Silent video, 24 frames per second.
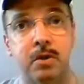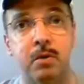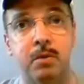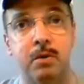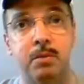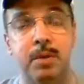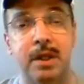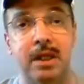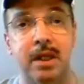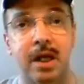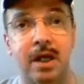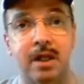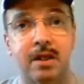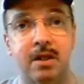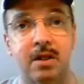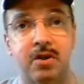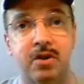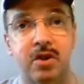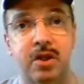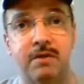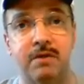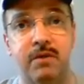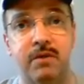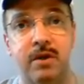You will be like the
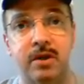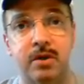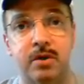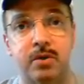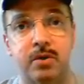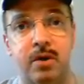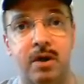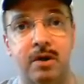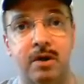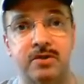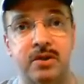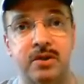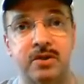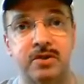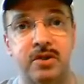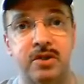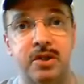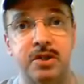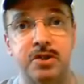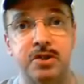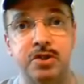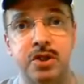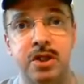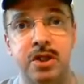thief on the cross that
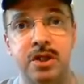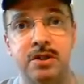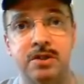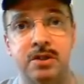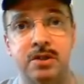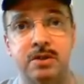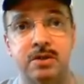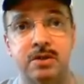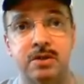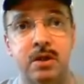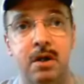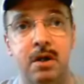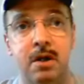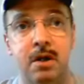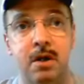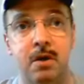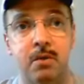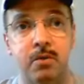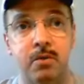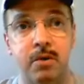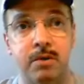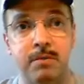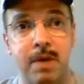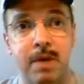said, Jesus,
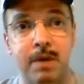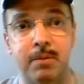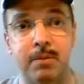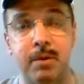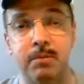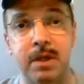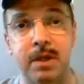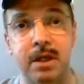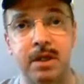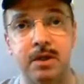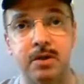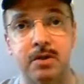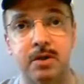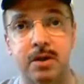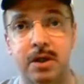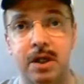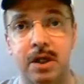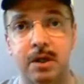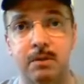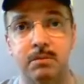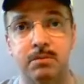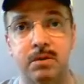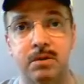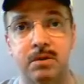remember me in Your
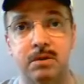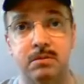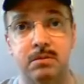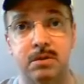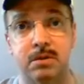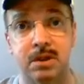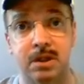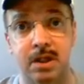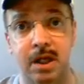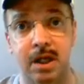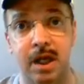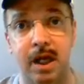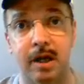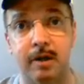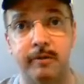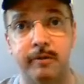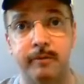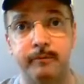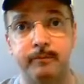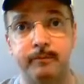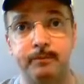kingdom today.